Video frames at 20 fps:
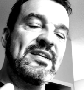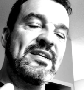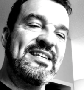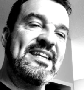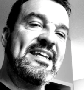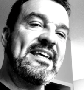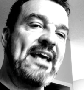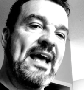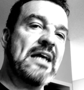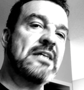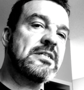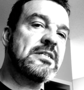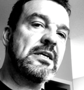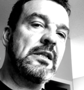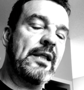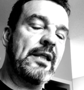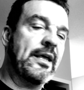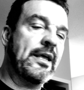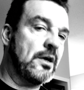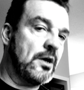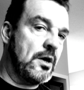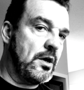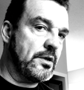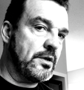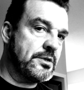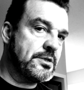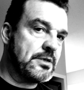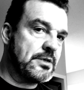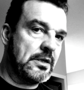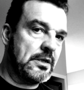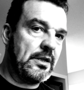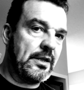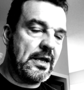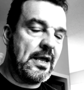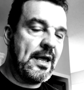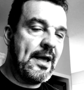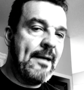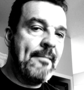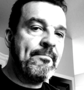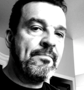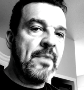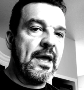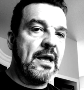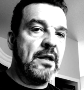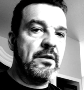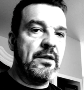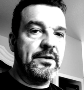de-escalate constantly in the